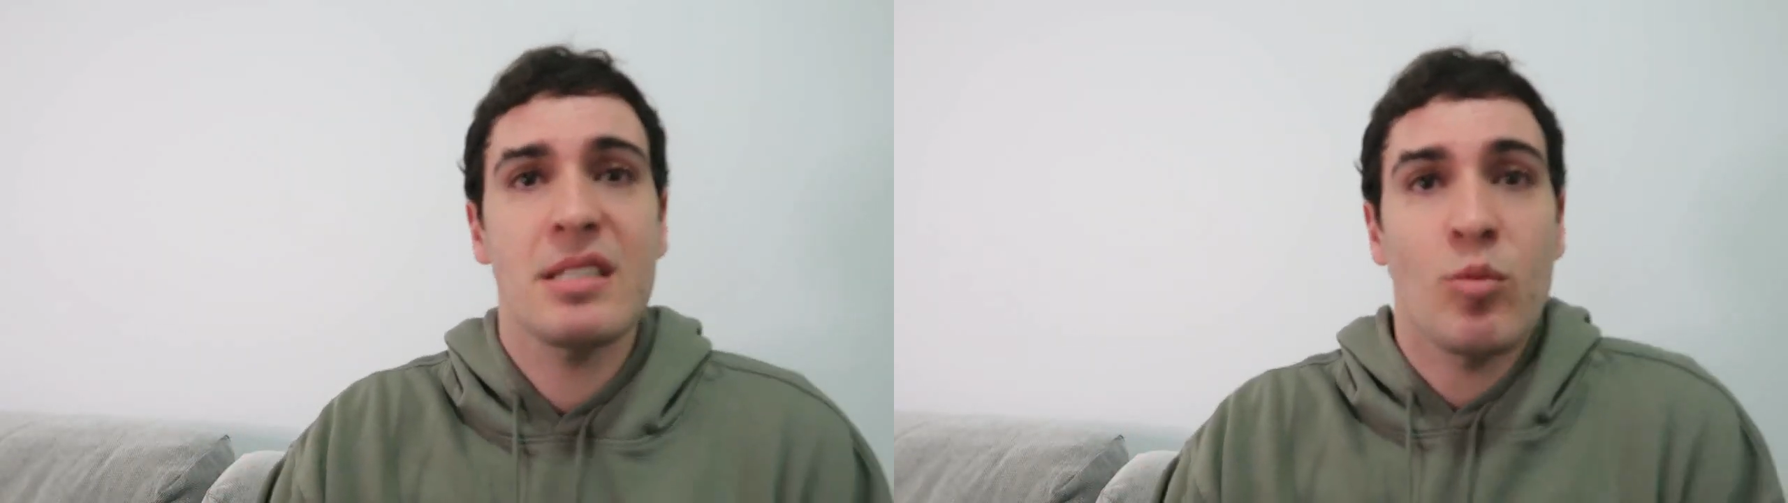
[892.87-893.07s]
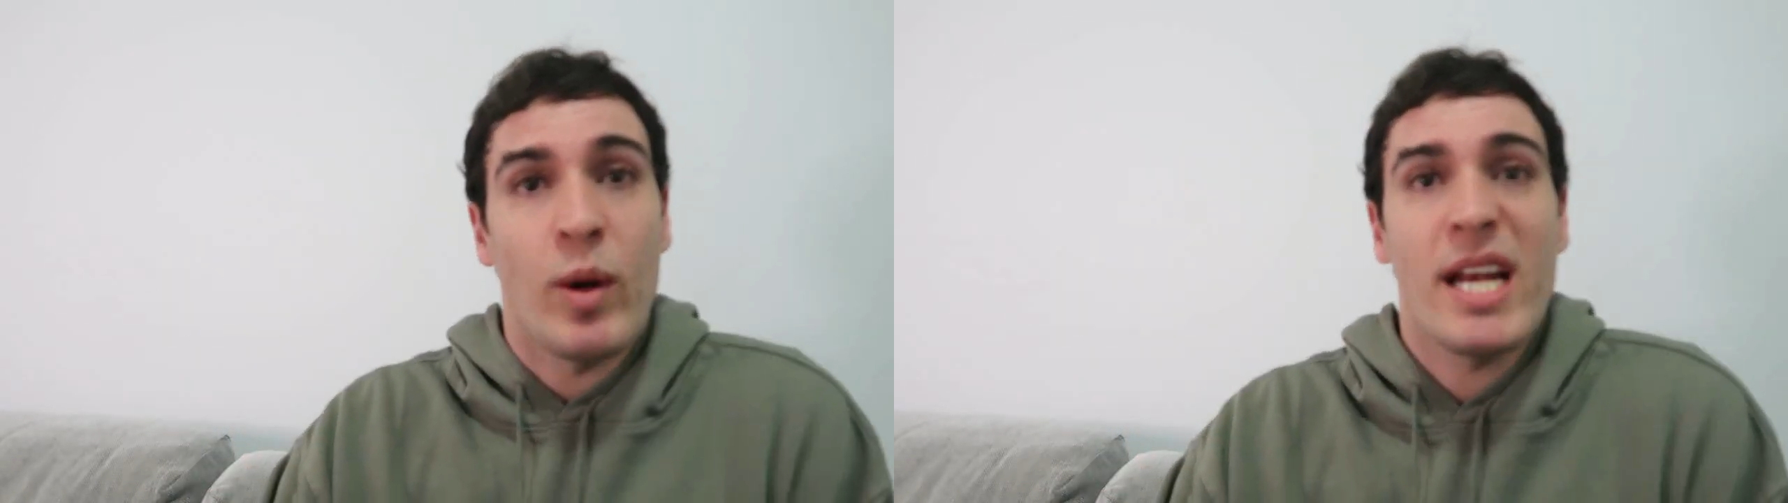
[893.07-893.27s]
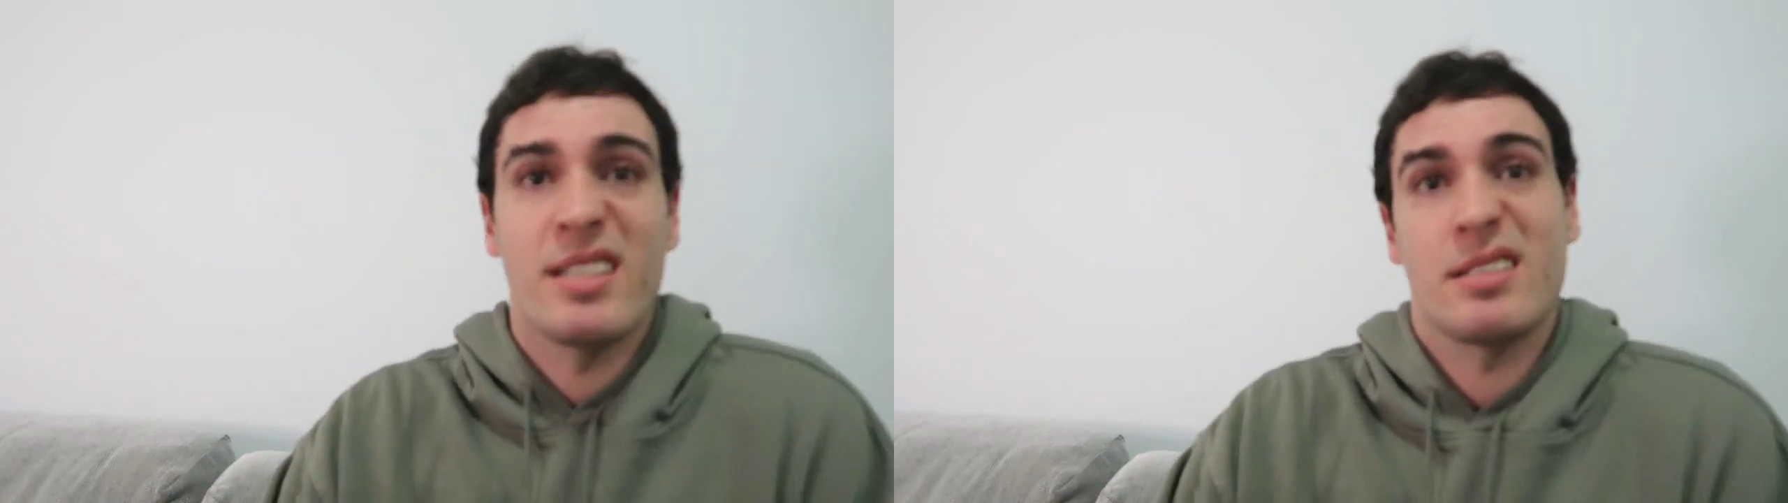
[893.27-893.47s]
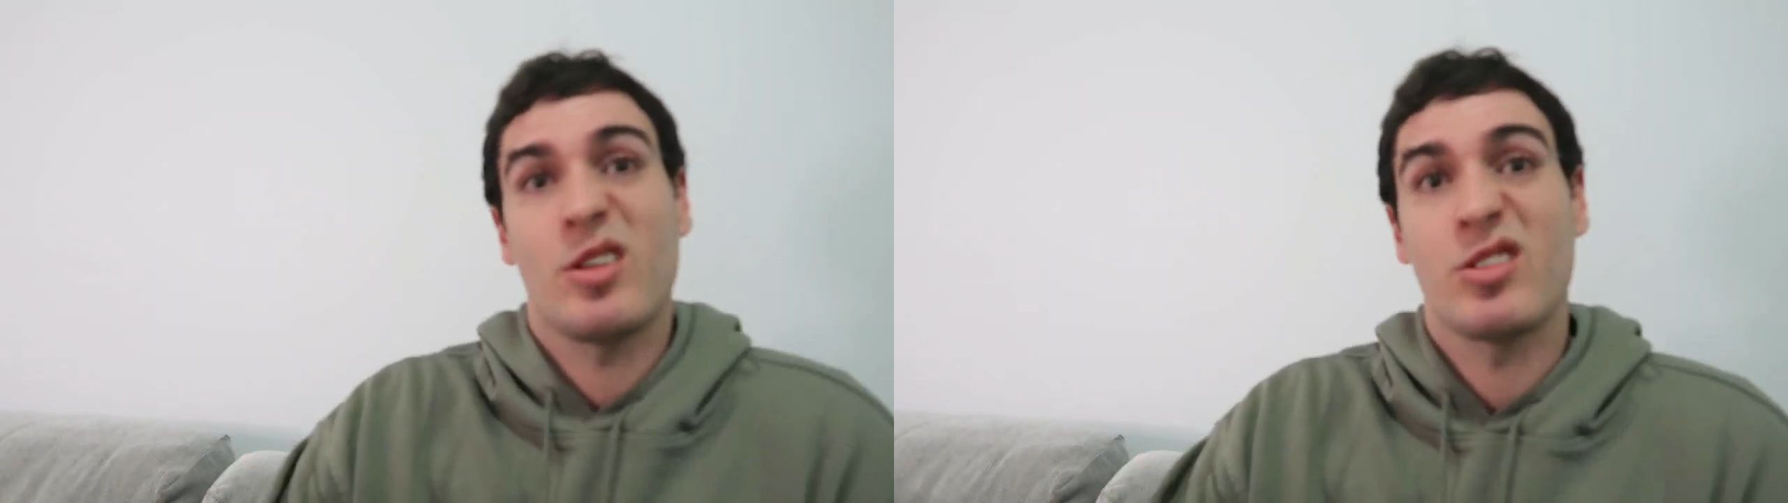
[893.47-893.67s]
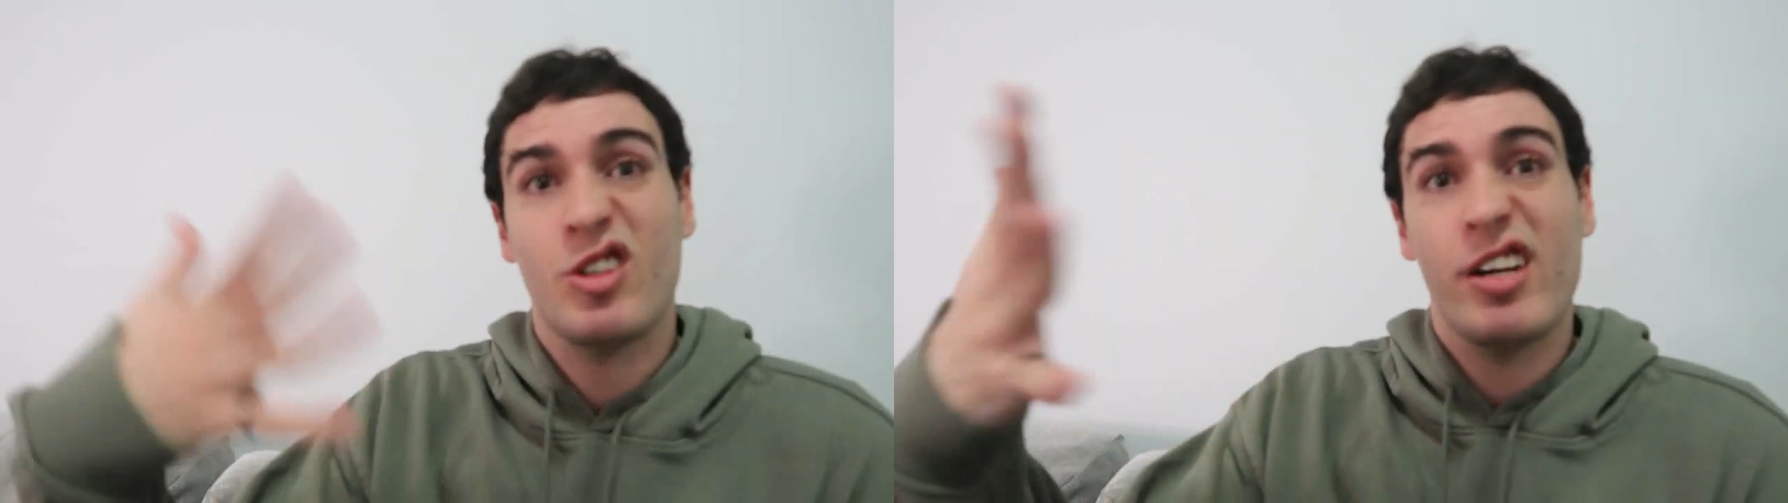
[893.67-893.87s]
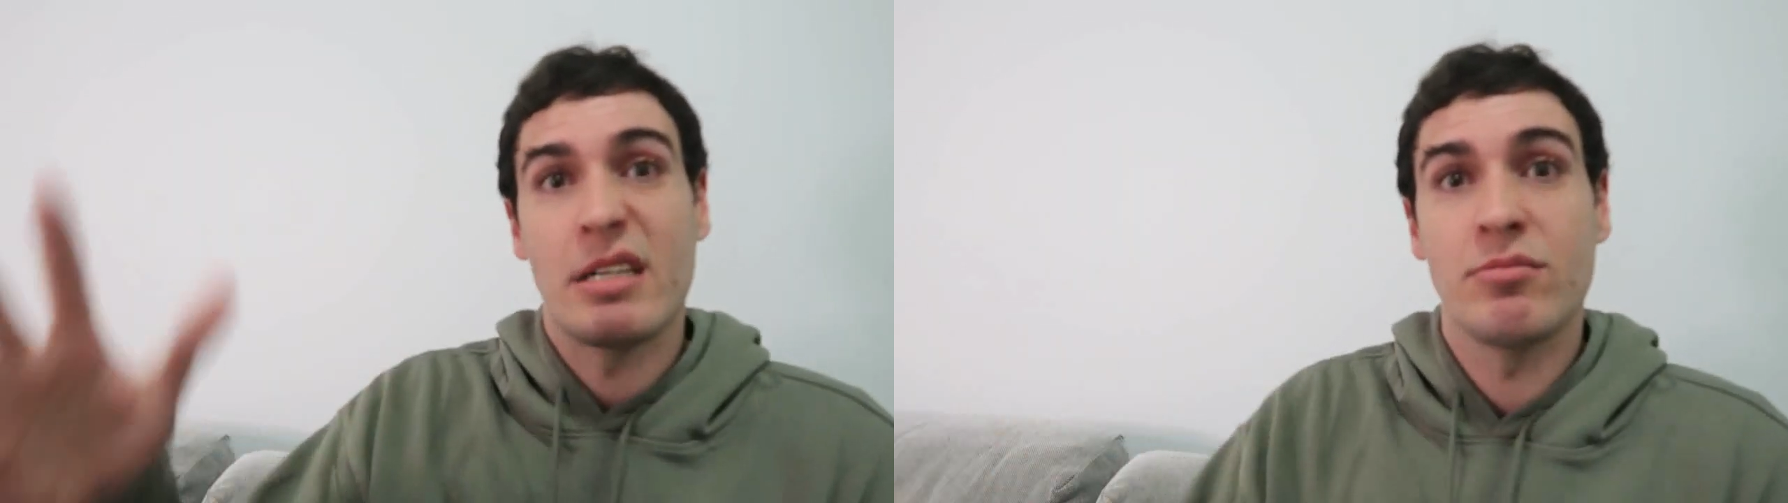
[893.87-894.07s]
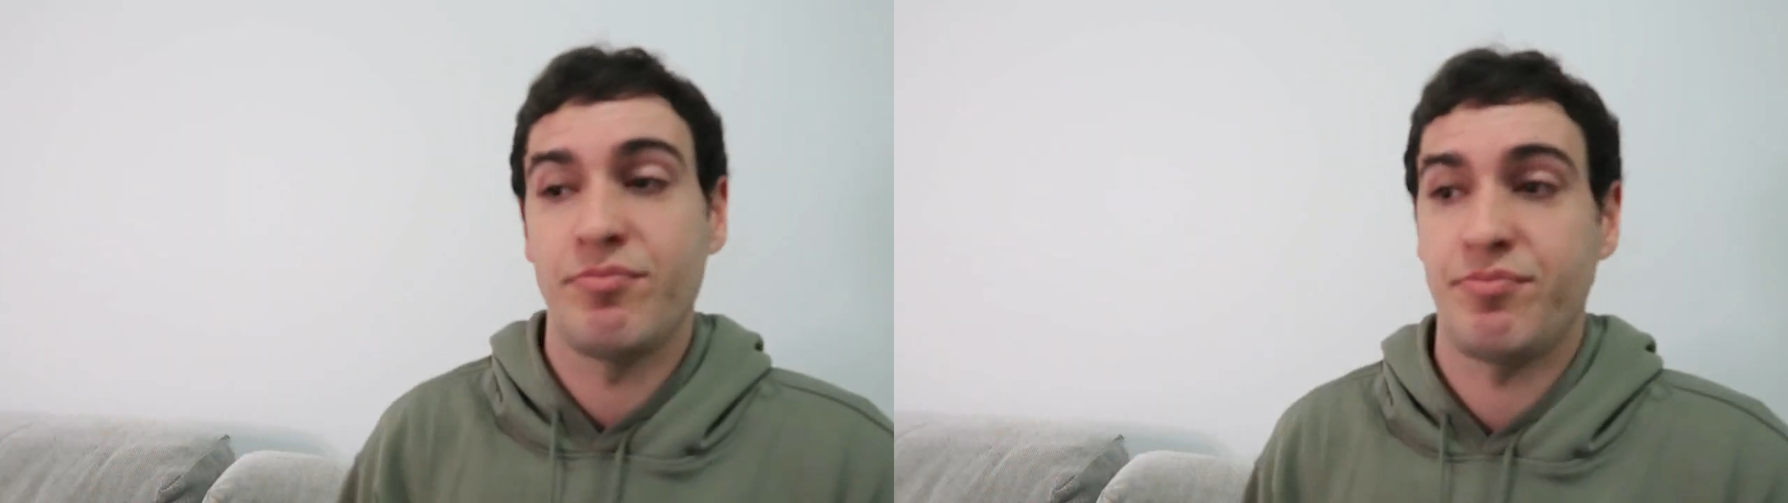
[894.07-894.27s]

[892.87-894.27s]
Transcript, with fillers: to witness on screen